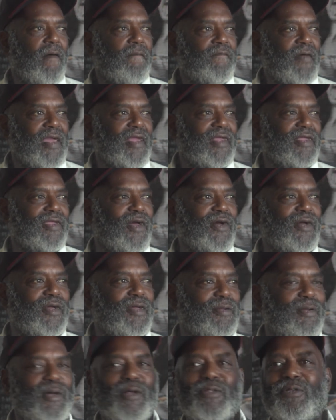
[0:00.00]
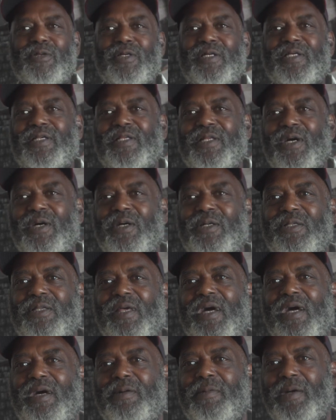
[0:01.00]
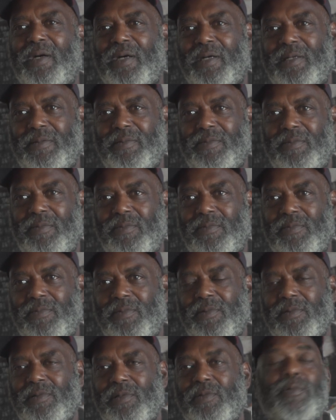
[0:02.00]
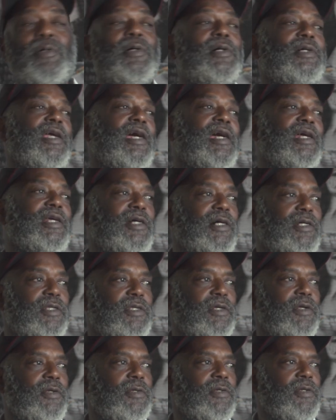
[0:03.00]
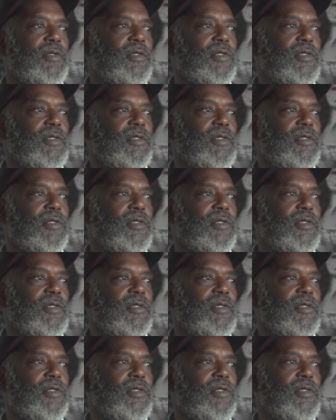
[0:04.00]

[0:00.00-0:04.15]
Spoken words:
Fake gang culture is an all-time high. Real gang culture,